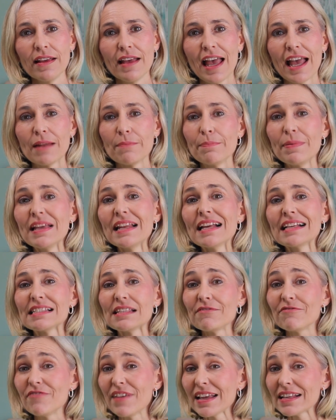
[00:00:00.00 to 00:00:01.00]
and being as
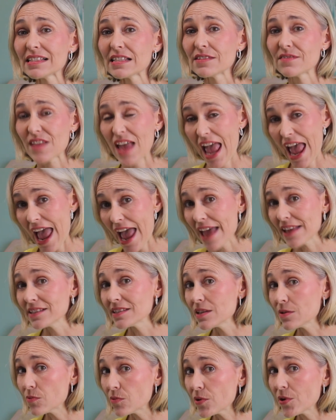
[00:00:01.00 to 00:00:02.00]
effective as
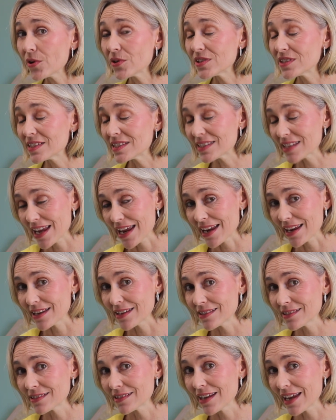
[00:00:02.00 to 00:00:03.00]
the Word
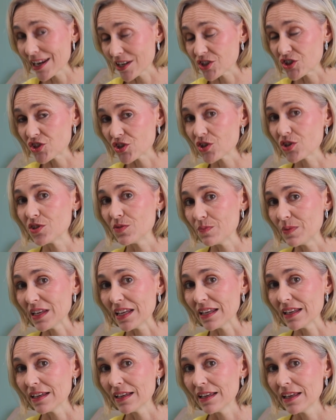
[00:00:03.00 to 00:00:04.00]
says it should
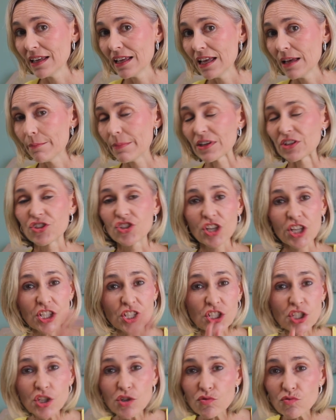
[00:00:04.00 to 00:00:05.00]
be. But
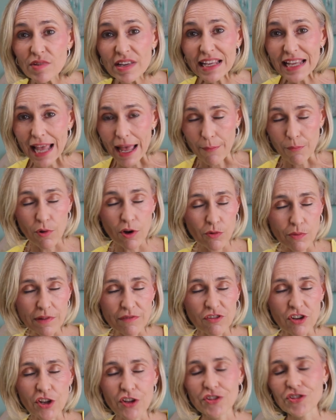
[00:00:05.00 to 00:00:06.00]
just to recap what
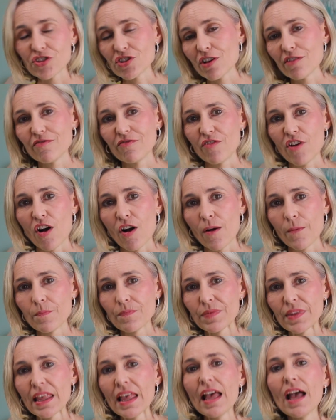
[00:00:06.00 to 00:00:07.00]
we've learned so far,
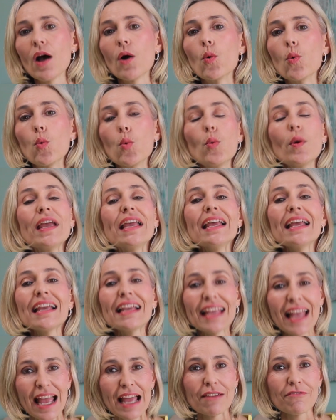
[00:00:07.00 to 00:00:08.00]
we
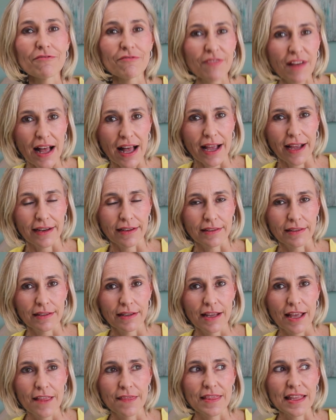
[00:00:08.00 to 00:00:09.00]
can find
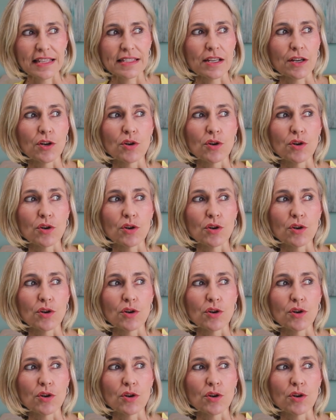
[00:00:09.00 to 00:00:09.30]
there's a